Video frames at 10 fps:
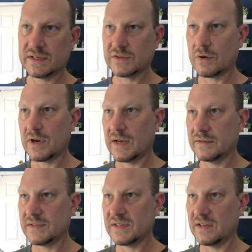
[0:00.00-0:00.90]
go ahead
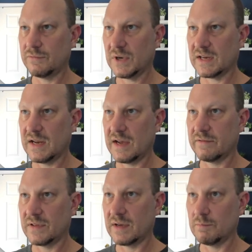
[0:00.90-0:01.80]
and see if we can
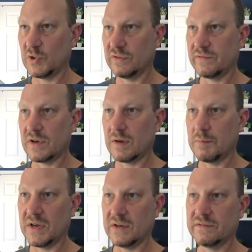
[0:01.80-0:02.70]
have them move
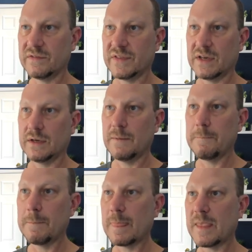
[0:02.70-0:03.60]
above
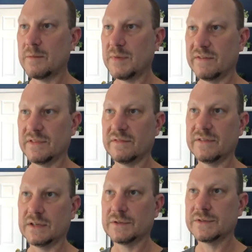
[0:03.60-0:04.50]
the
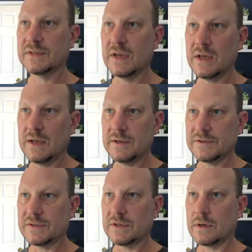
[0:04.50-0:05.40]
fields.
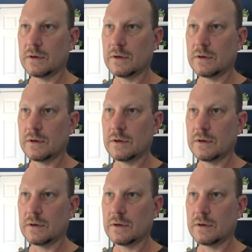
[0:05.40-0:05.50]
So